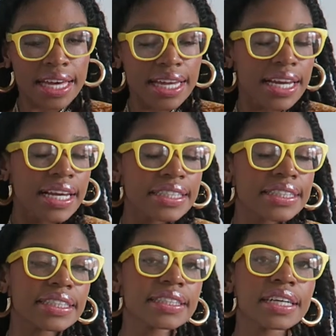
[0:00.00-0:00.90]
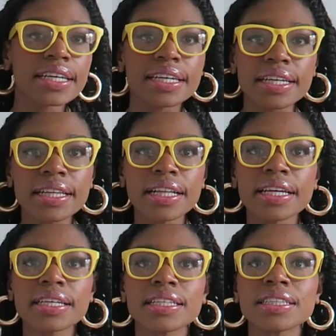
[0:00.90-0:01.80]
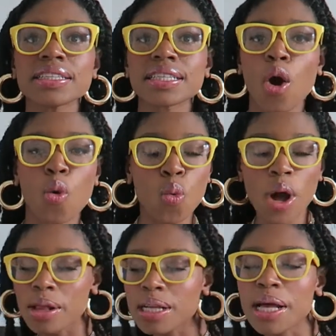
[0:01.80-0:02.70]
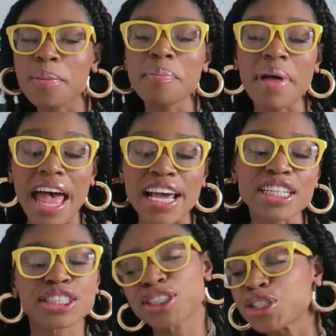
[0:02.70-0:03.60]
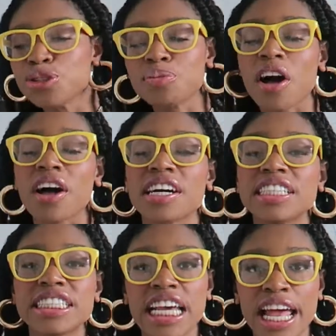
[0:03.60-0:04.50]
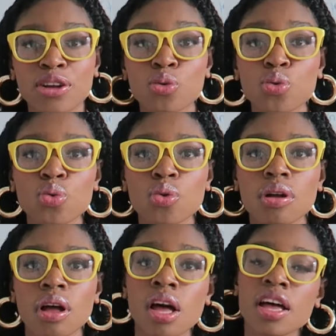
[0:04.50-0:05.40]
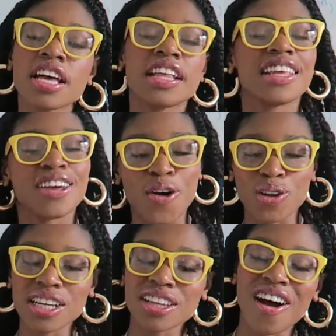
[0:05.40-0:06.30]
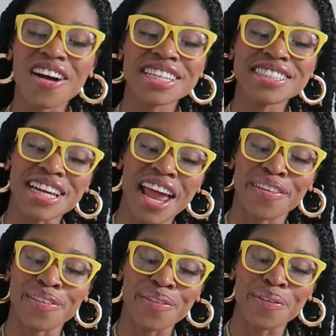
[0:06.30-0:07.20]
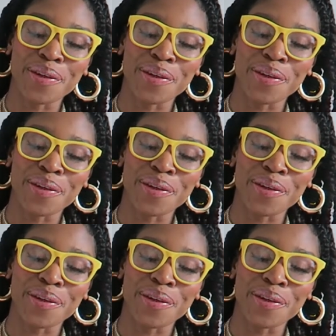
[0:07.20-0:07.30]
Greeting Earthlings, welcome back to my channel, the Only Lauren channel.